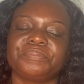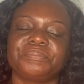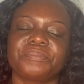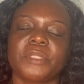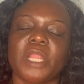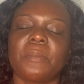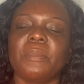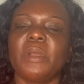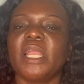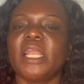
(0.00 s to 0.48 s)

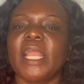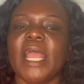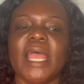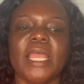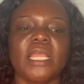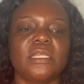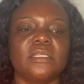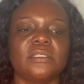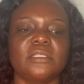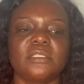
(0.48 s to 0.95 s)
But
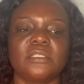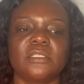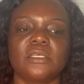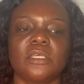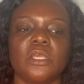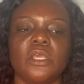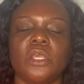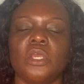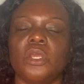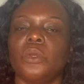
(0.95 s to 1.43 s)
guys,
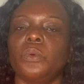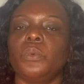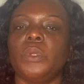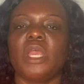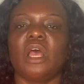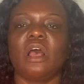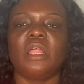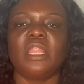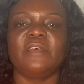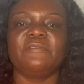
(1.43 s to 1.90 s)
we
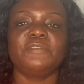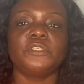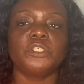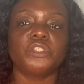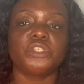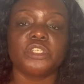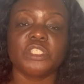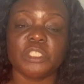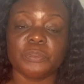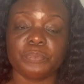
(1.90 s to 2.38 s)
all have to
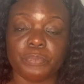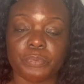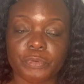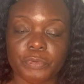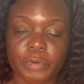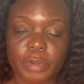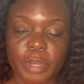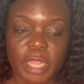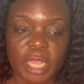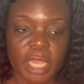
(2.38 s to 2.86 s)
just
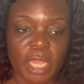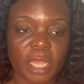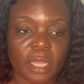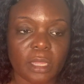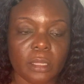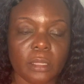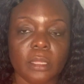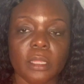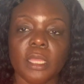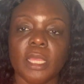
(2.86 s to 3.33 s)
pray,
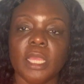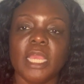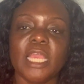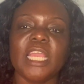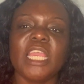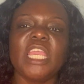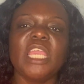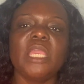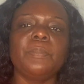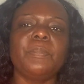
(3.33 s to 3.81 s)

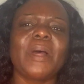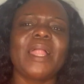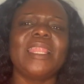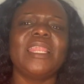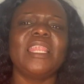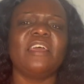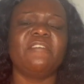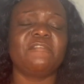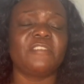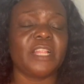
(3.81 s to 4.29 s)
keep a
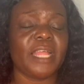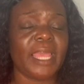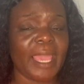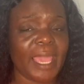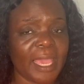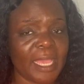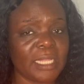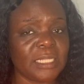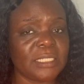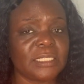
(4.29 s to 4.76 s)
level
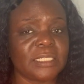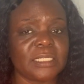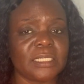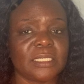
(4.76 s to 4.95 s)
head,